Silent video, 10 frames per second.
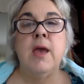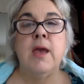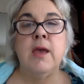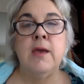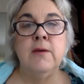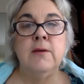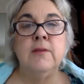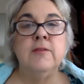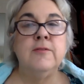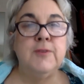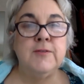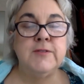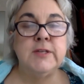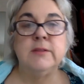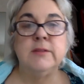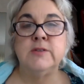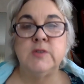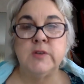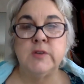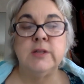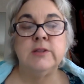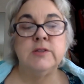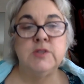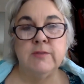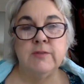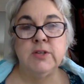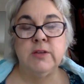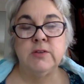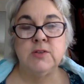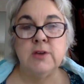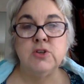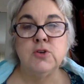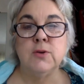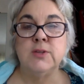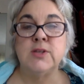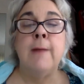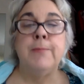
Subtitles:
in the 15th and 16th and 17th centuries,